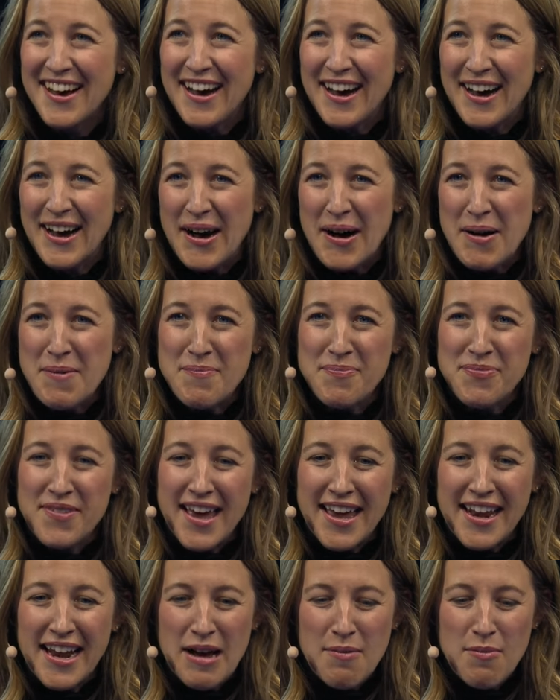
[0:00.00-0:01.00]
Um,
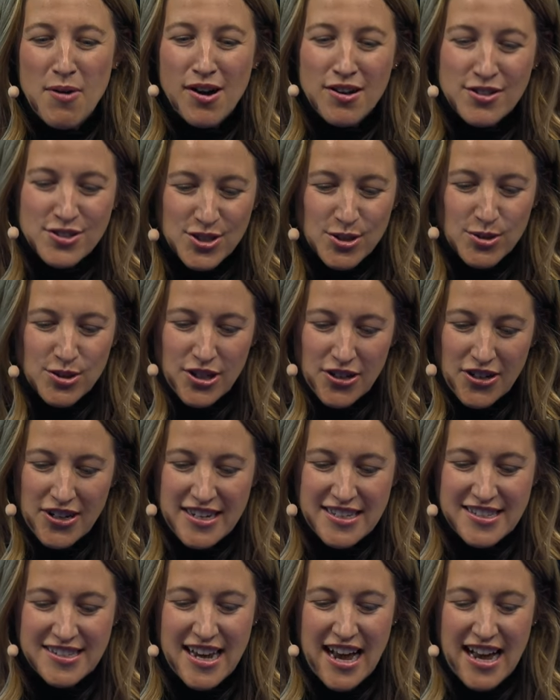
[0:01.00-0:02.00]
and I'm also
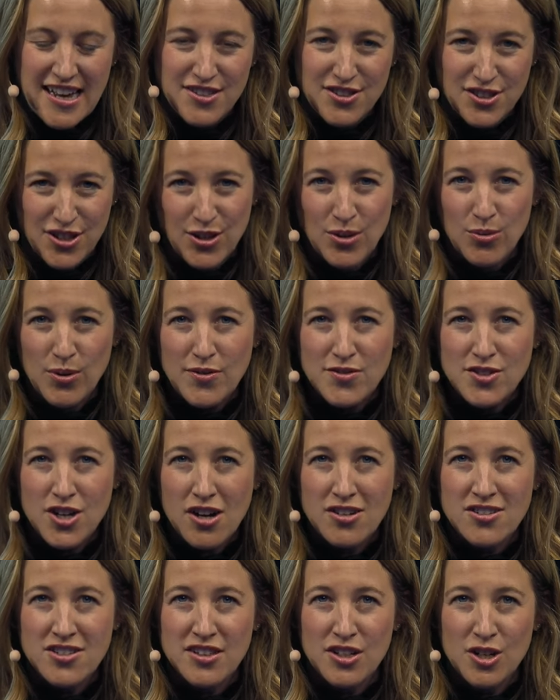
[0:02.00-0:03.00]
curious to ask you, we've
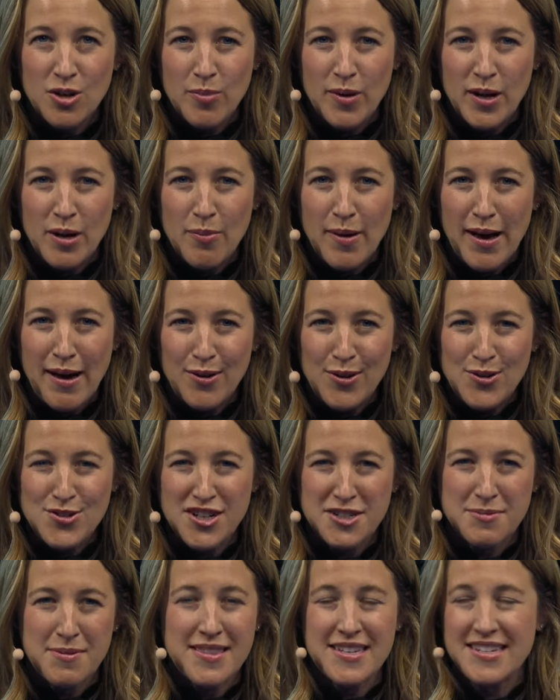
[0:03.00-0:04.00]
talked a little bit about, you
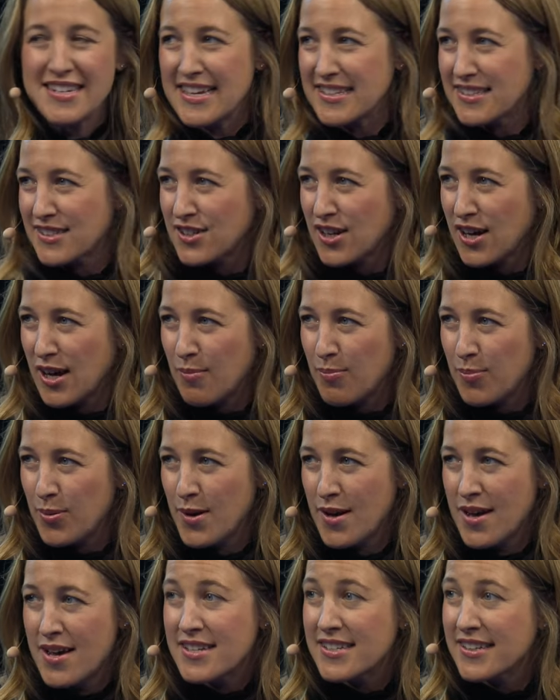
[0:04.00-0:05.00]
talked talked about the desktop
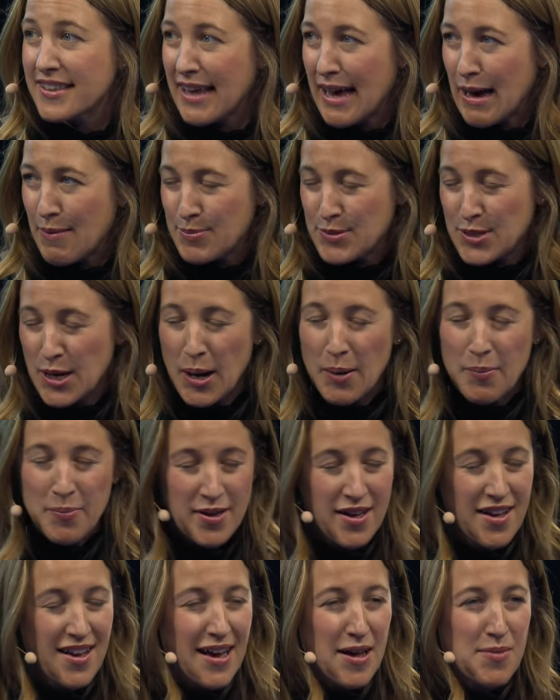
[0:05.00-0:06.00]
to laptop,
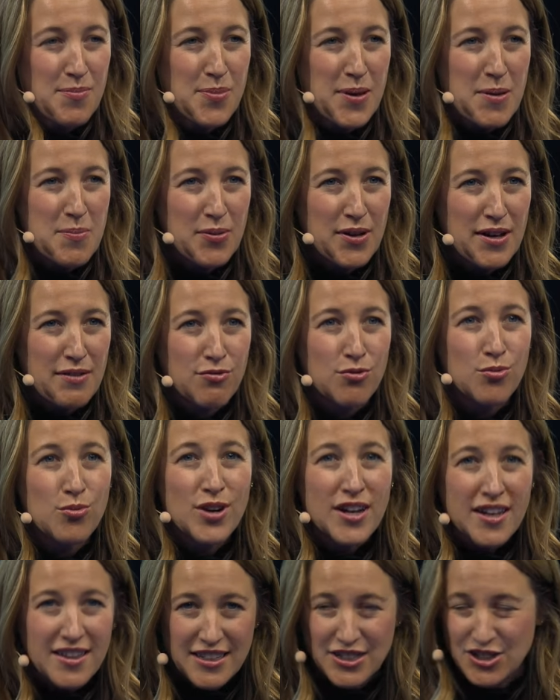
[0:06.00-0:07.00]
and people have
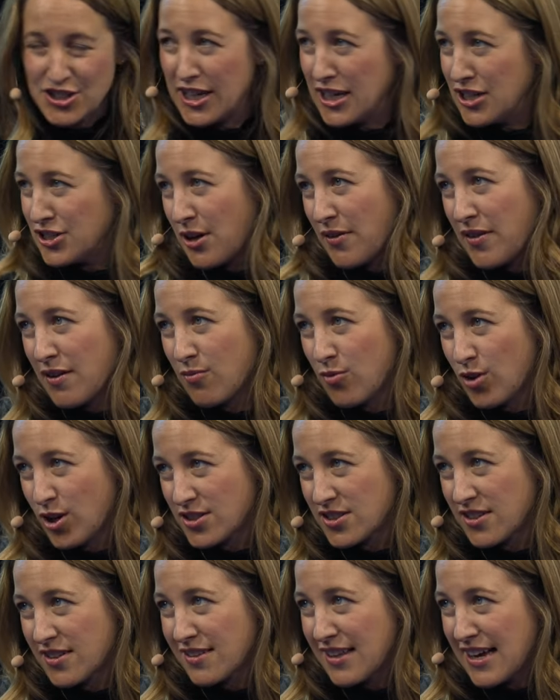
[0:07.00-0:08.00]
really changed how they've
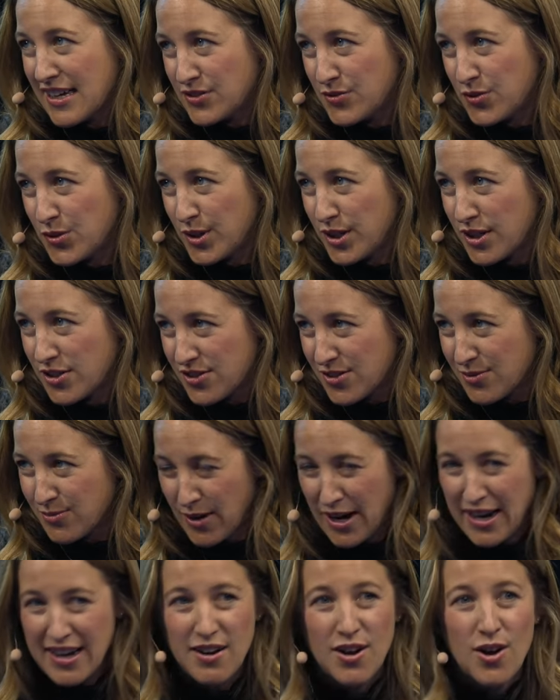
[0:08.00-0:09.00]
worked in the last few years,
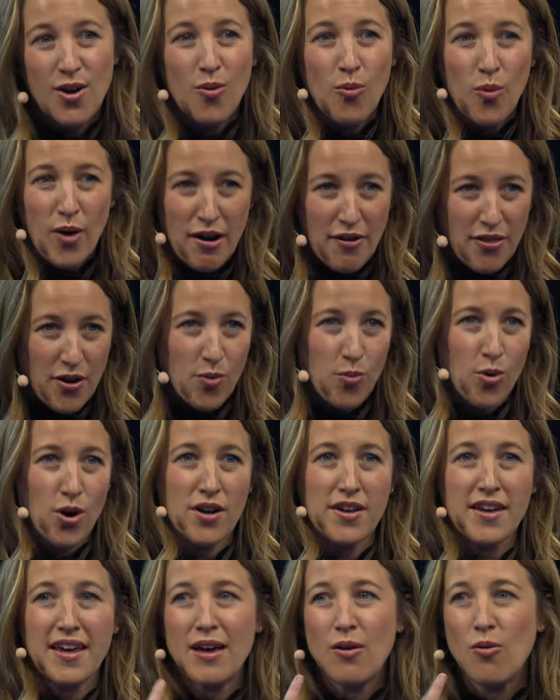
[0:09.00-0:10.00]
right? Where they're
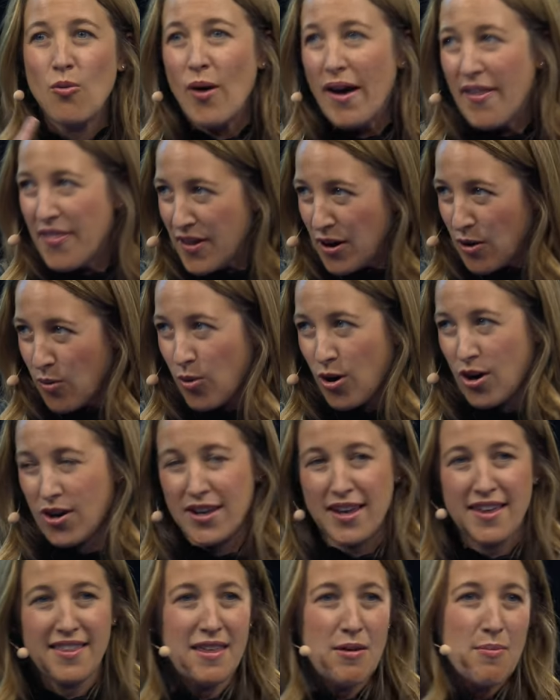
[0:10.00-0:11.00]
working, when they're
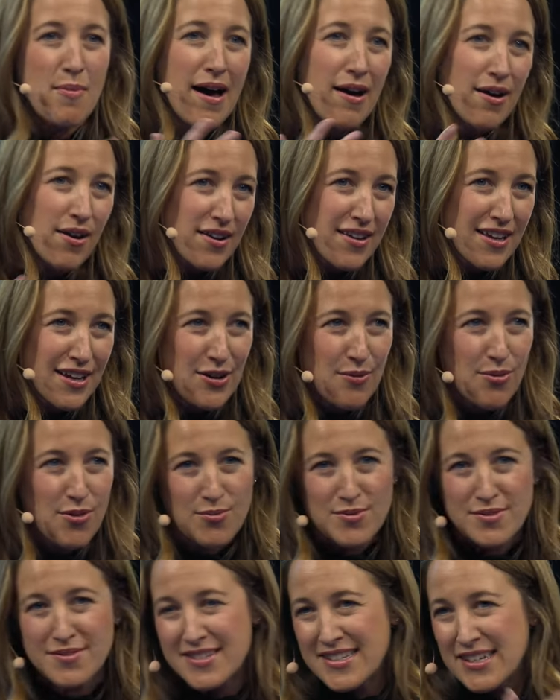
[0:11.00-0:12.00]
working, the amount, you know,
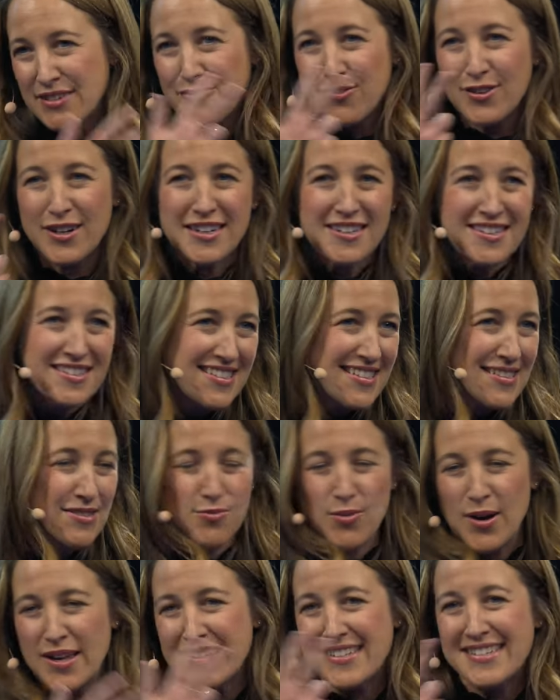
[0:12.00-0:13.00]
the different
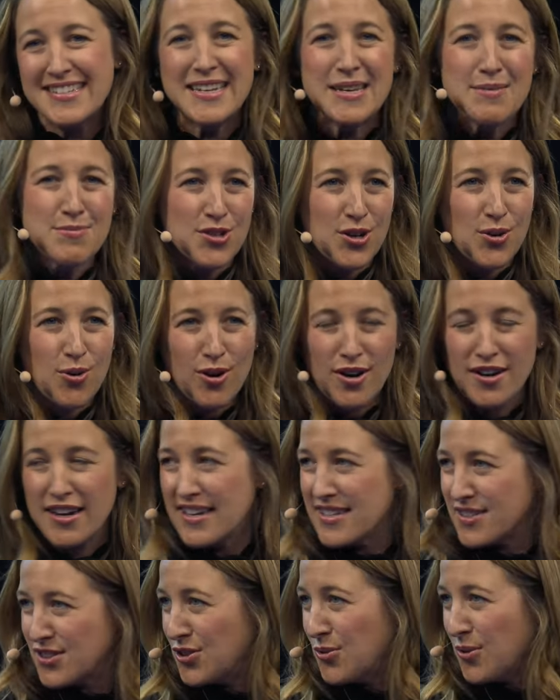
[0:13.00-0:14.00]
ways teams are
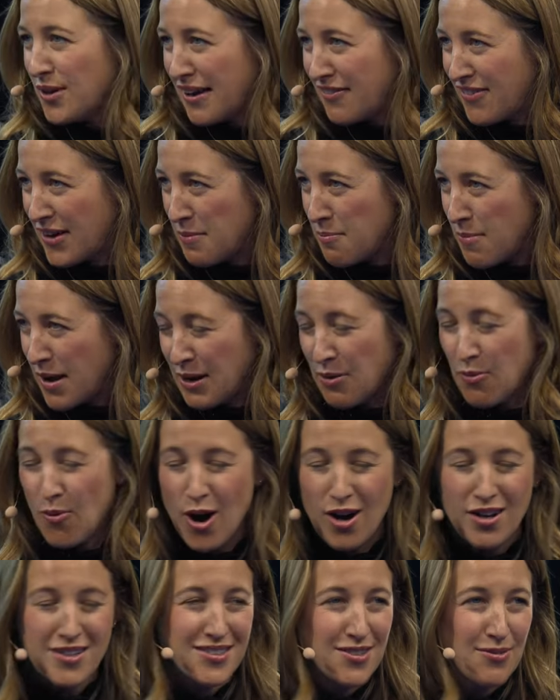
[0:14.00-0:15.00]
organized. You and I have had many
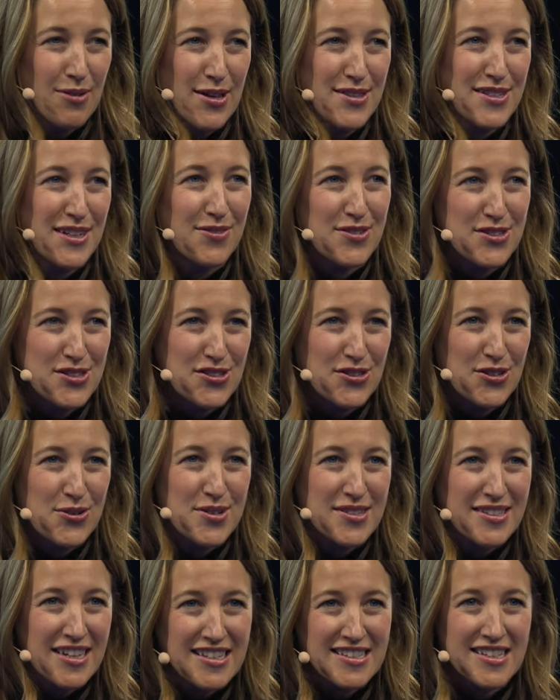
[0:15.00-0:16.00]
walks around San Francisco
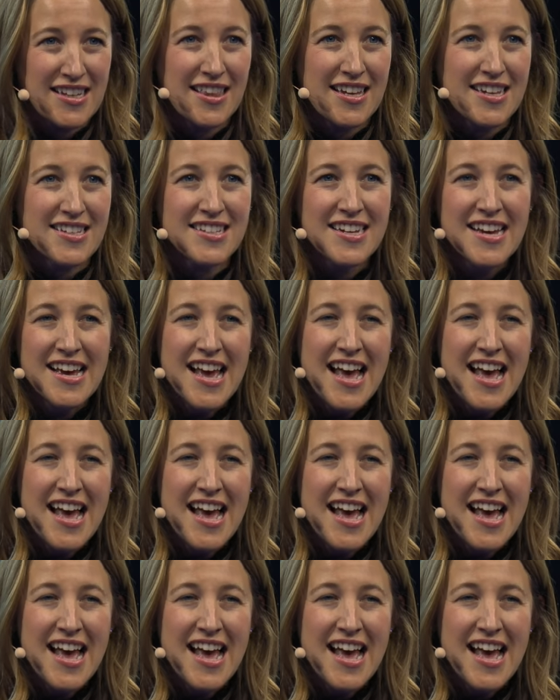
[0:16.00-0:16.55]
discussing this.